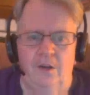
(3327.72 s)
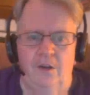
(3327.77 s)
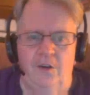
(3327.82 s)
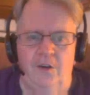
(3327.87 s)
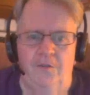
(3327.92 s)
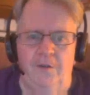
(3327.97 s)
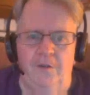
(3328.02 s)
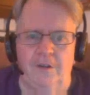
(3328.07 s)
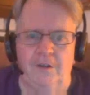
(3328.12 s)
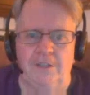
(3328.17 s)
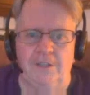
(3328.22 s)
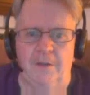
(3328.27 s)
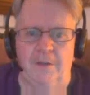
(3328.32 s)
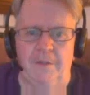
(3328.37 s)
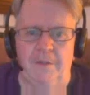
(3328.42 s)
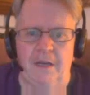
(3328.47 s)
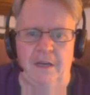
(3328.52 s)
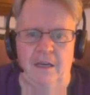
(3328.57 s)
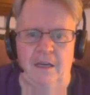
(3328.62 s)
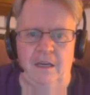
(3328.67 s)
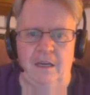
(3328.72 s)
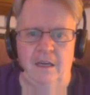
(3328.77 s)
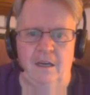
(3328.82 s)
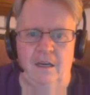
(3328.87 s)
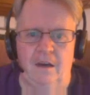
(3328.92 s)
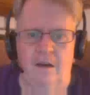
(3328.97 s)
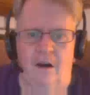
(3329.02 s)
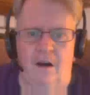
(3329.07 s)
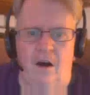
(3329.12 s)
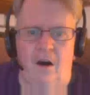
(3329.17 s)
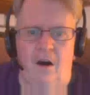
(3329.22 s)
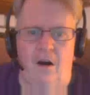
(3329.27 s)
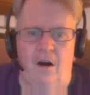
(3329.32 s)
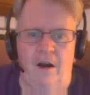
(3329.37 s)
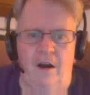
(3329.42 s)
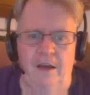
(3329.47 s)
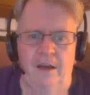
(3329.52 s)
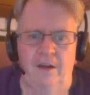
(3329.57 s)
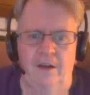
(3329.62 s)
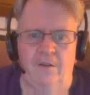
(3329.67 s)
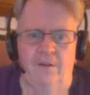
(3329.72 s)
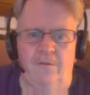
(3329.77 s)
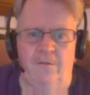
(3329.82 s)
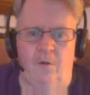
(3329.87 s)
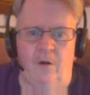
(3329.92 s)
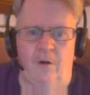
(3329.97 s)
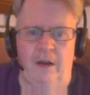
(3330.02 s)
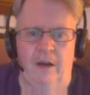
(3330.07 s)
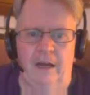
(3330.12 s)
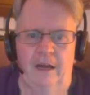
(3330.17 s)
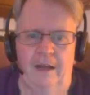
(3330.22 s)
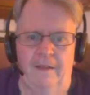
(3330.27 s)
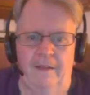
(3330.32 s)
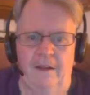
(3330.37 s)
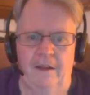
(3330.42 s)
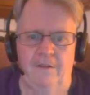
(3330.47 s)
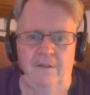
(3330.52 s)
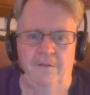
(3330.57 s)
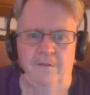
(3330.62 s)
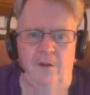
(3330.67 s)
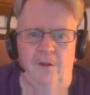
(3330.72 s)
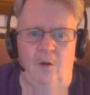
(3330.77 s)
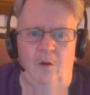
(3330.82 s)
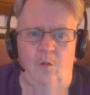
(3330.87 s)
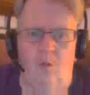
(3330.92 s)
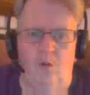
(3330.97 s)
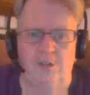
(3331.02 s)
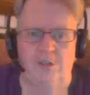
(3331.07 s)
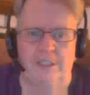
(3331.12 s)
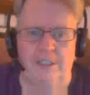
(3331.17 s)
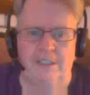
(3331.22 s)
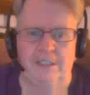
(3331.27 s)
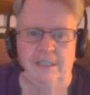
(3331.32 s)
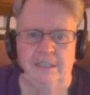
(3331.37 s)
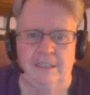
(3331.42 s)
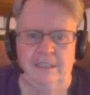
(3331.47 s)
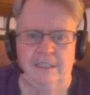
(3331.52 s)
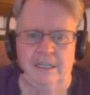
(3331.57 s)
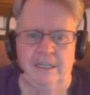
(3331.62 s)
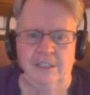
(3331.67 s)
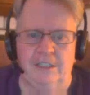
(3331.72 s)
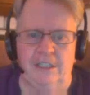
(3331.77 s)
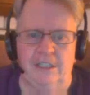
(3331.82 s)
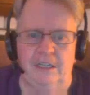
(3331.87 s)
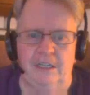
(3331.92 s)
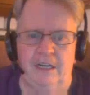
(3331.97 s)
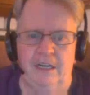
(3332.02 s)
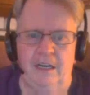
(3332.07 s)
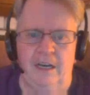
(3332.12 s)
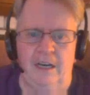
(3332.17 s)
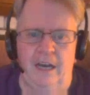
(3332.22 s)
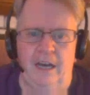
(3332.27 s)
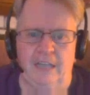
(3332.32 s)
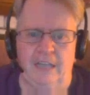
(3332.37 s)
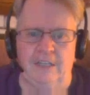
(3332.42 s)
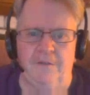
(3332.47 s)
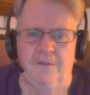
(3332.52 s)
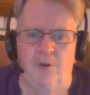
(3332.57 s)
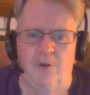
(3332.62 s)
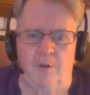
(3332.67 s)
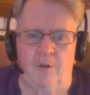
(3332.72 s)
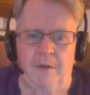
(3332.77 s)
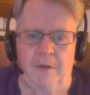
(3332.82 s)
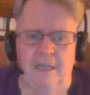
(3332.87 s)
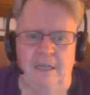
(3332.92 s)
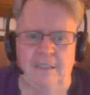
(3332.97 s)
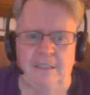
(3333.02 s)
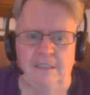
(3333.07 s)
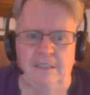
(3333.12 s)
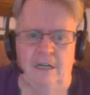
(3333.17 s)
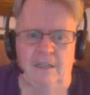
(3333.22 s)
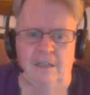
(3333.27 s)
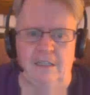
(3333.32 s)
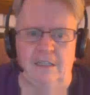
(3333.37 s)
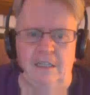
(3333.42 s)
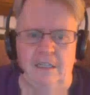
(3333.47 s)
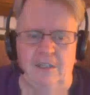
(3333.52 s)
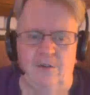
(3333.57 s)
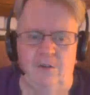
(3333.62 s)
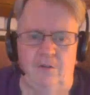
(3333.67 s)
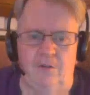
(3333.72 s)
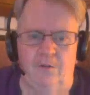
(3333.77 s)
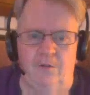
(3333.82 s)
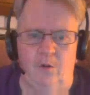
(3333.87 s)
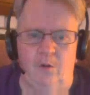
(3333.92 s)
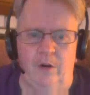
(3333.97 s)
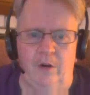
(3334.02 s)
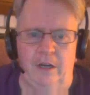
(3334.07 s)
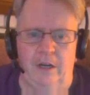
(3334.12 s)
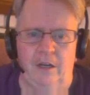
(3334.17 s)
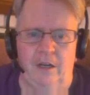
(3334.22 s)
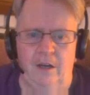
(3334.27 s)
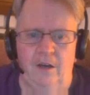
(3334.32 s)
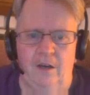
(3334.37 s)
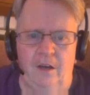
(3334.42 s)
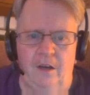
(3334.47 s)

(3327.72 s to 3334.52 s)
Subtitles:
You feel something hard hit your forehead, and then you feel a whooshing sensation, as if you are being sucked into a void.